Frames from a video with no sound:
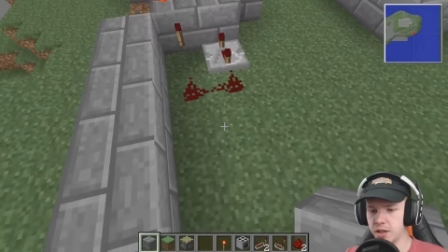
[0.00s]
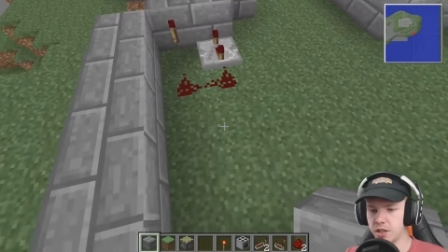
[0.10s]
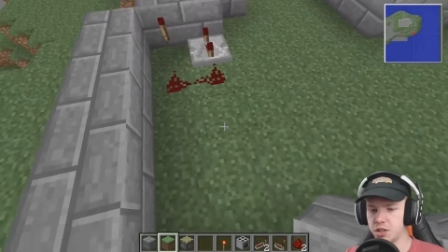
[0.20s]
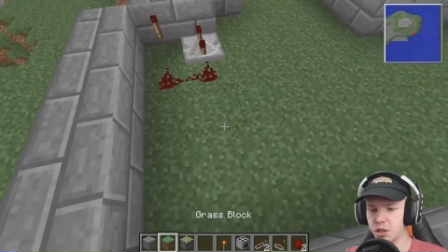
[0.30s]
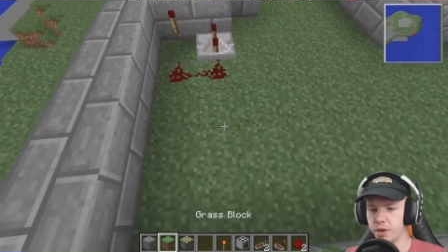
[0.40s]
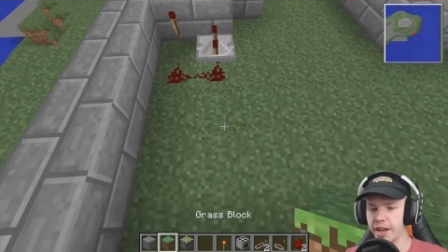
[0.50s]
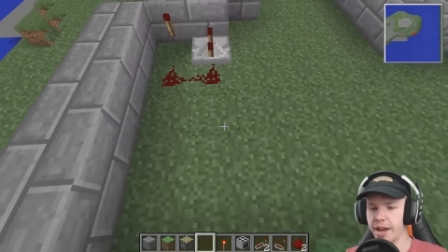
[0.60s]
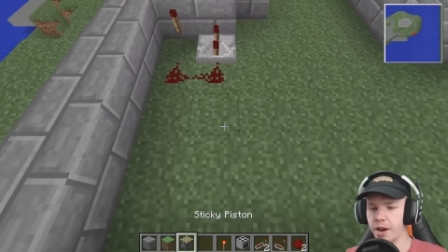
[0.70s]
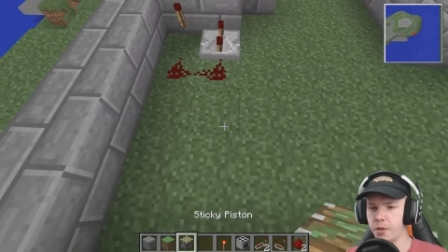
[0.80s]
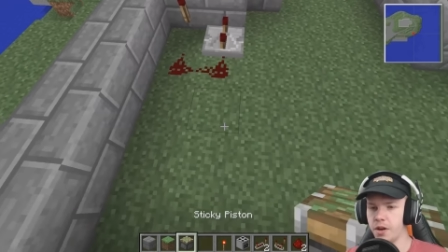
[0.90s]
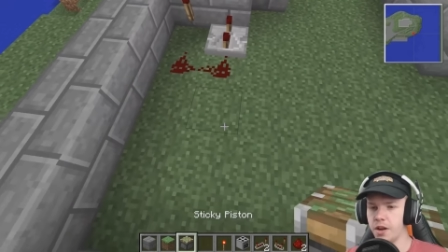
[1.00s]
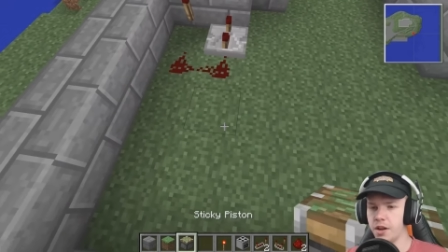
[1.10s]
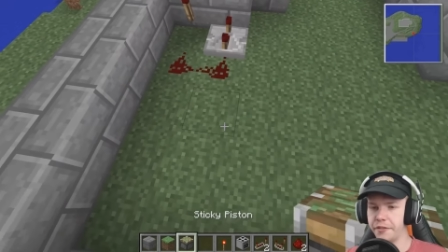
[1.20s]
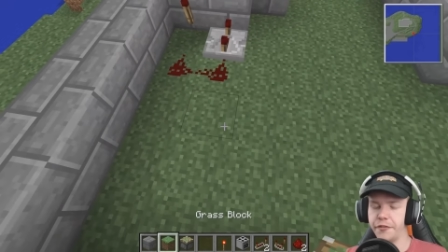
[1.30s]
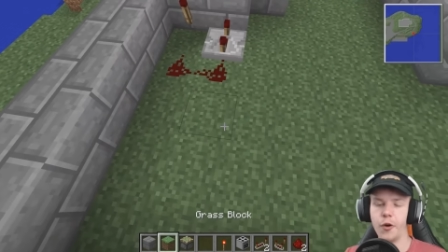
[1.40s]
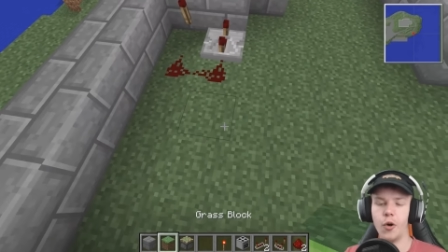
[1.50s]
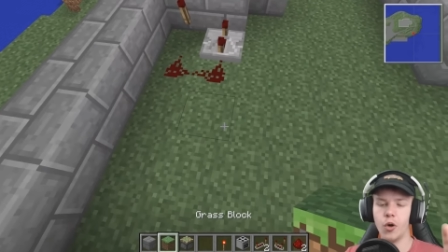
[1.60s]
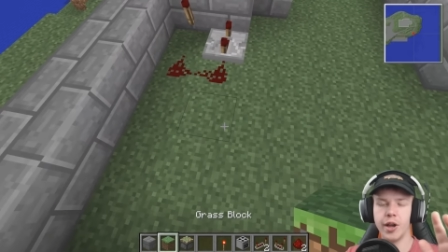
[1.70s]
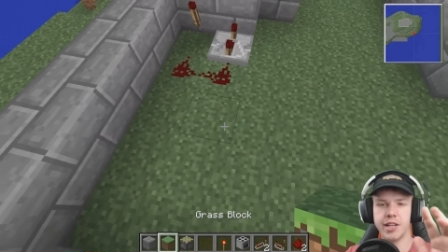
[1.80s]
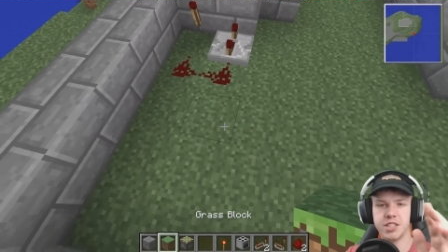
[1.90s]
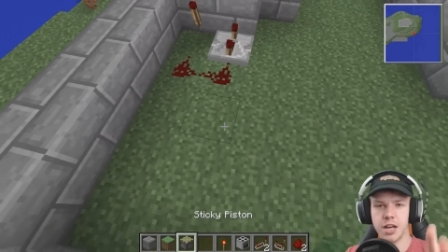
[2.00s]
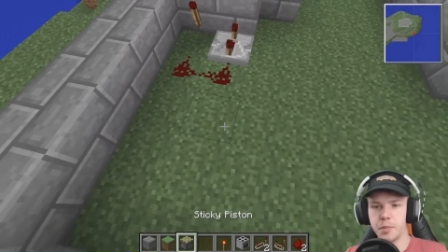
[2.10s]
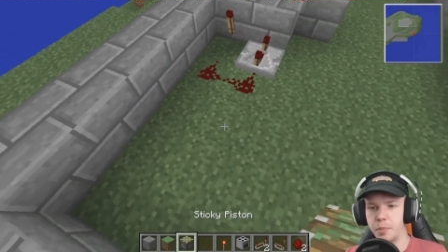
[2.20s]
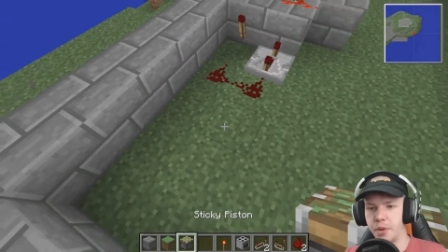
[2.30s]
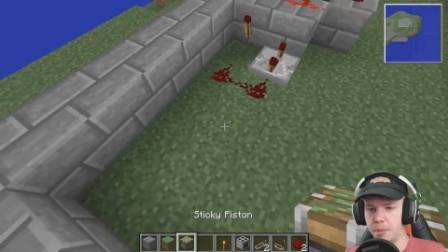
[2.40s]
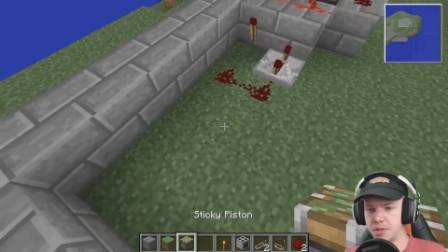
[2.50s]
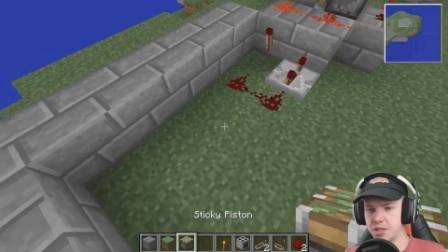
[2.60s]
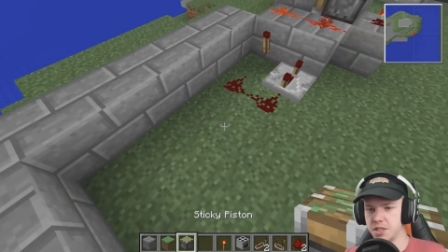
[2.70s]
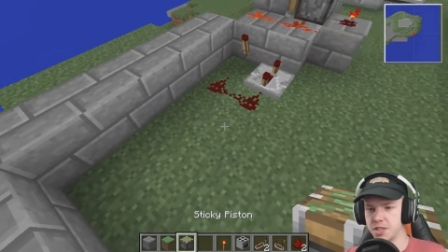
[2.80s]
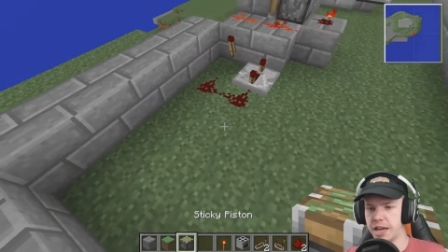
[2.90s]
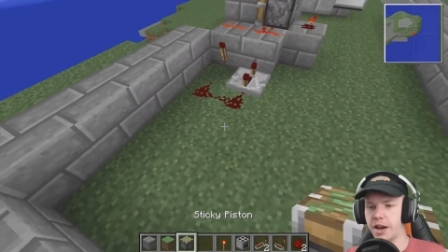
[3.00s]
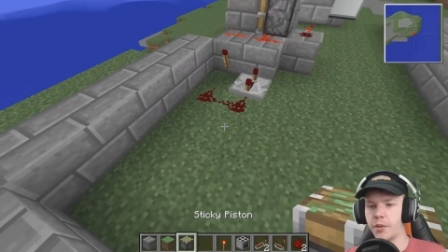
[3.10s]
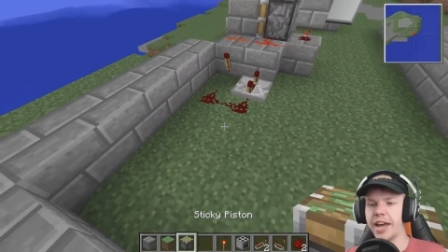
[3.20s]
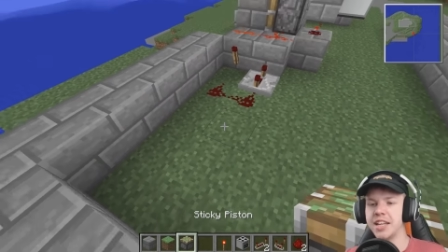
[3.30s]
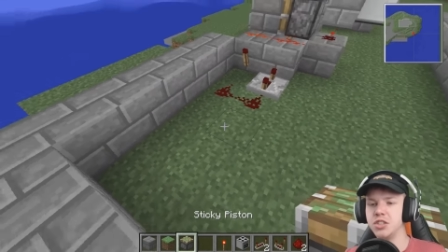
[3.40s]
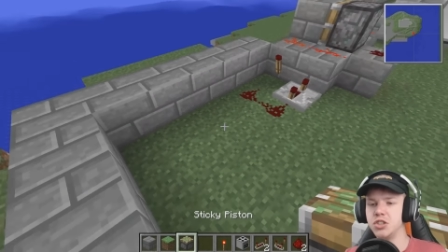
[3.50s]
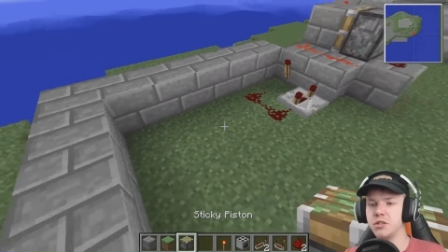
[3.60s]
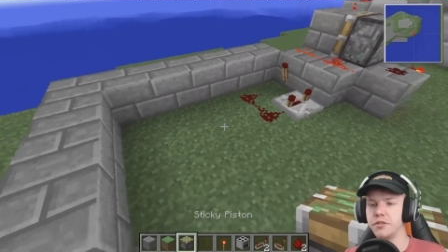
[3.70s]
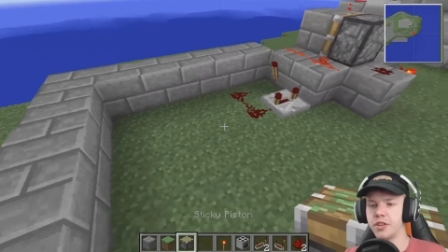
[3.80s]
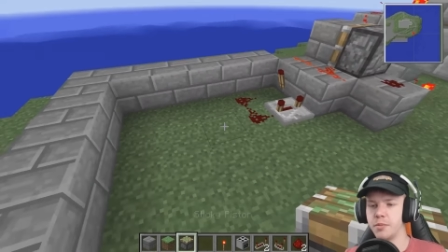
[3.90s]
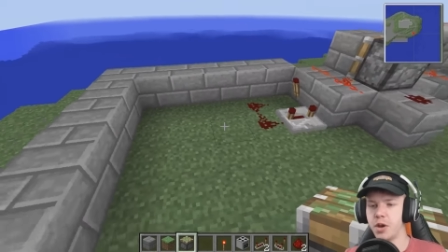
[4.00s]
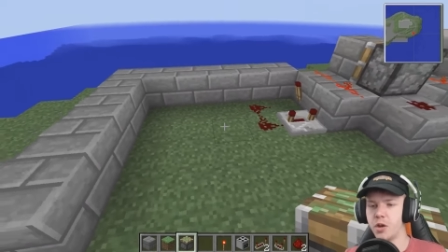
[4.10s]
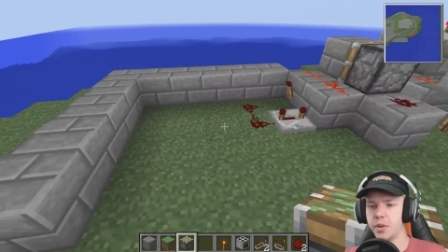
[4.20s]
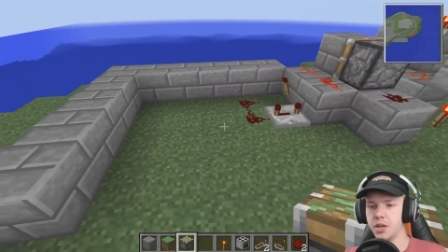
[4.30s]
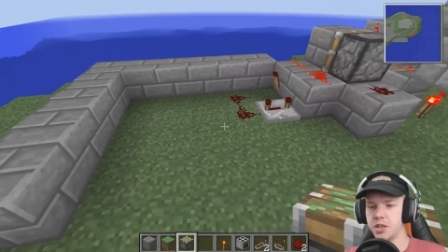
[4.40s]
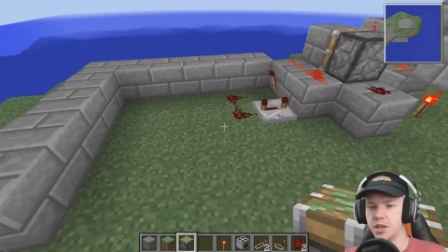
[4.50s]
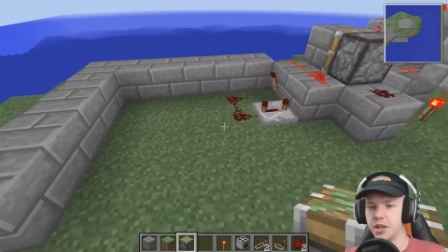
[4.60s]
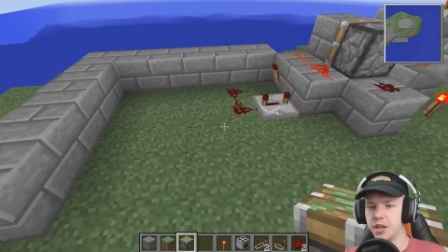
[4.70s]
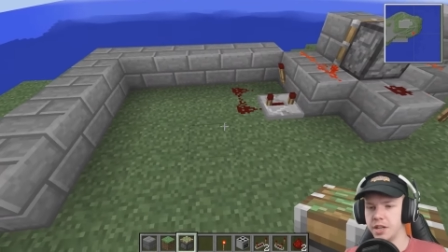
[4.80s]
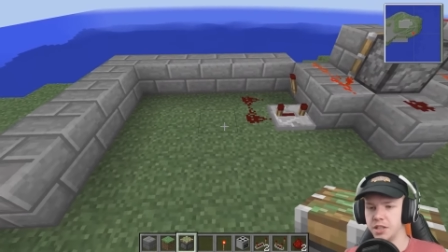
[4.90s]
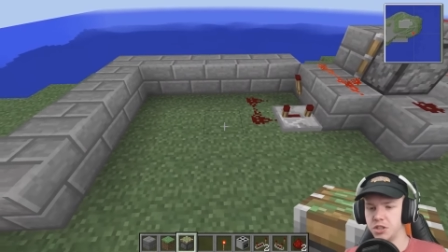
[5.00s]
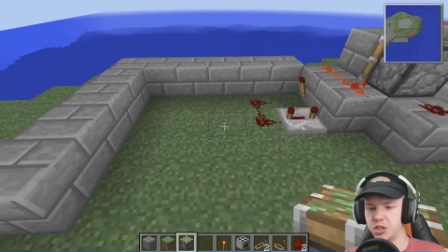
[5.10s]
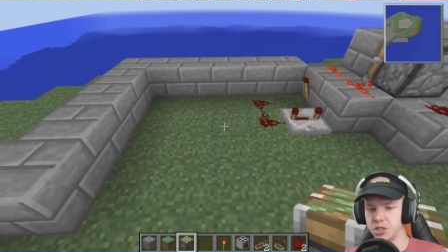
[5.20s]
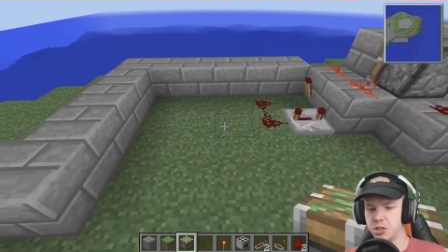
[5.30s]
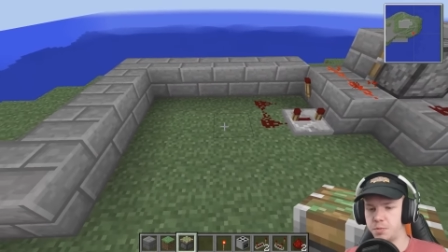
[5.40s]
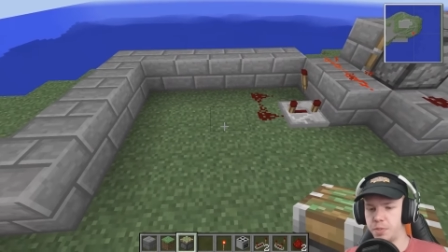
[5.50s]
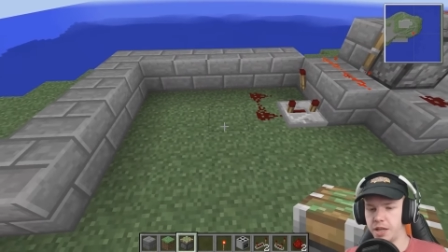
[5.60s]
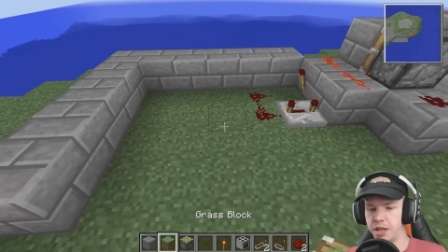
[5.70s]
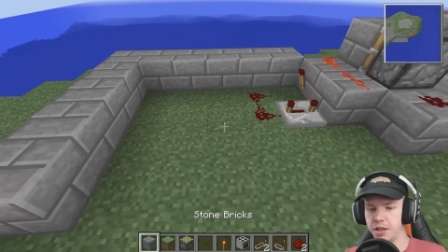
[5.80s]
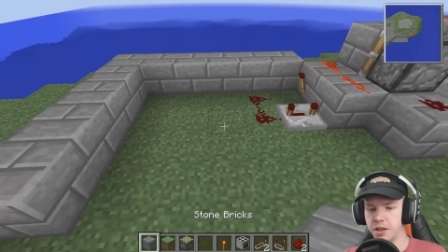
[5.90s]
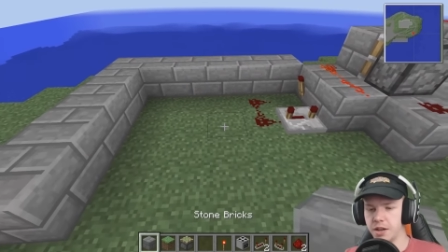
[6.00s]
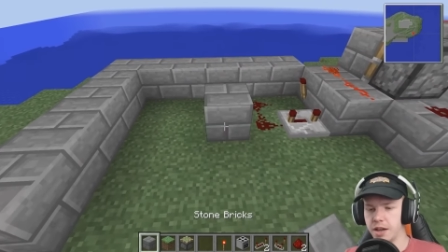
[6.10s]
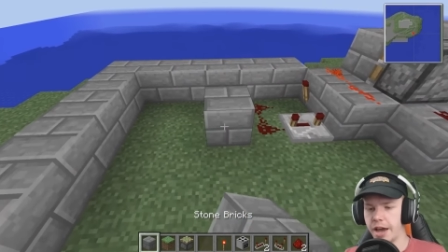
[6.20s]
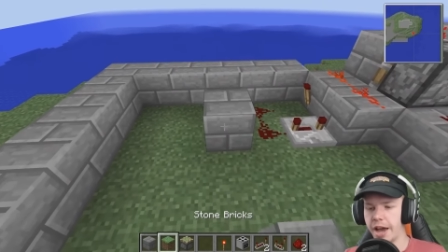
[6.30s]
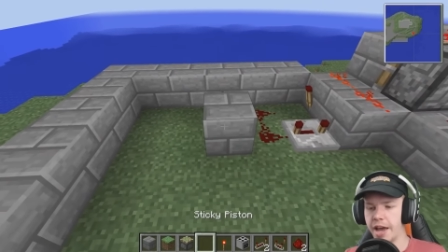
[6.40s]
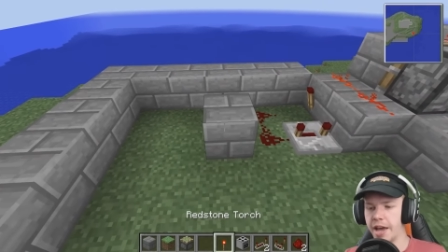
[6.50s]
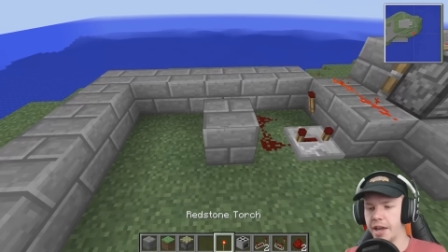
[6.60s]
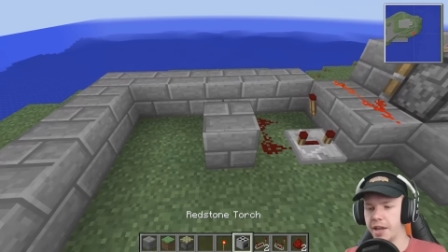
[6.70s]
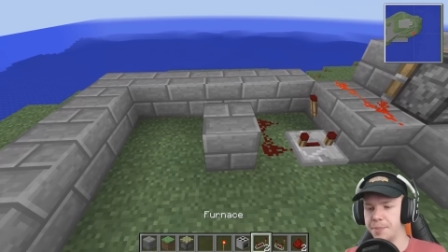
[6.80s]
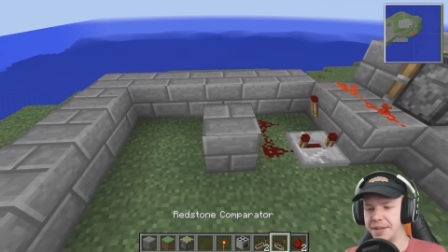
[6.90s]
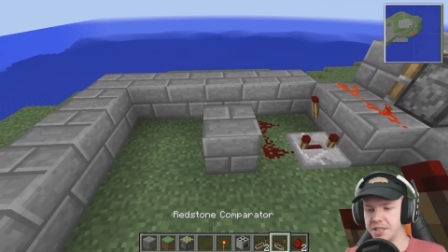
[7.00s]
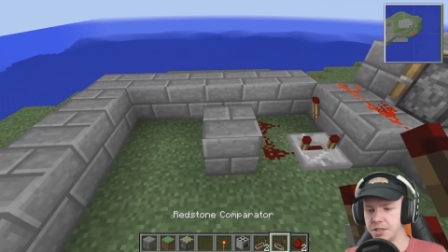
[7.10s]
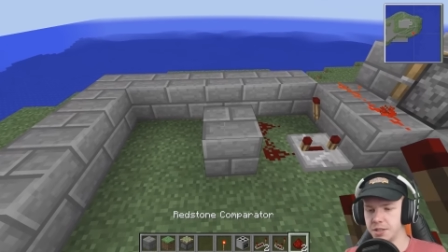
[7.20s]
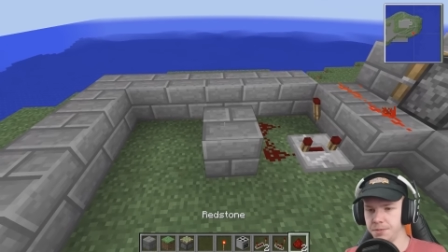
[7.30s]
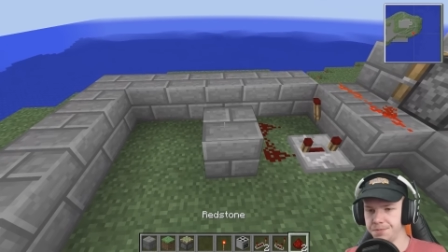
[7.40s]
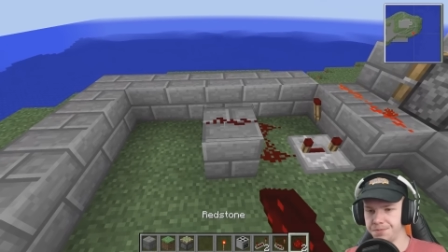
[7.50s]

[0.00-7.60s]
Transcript: So now, for example purposes, our engine for the moment can just be a piston.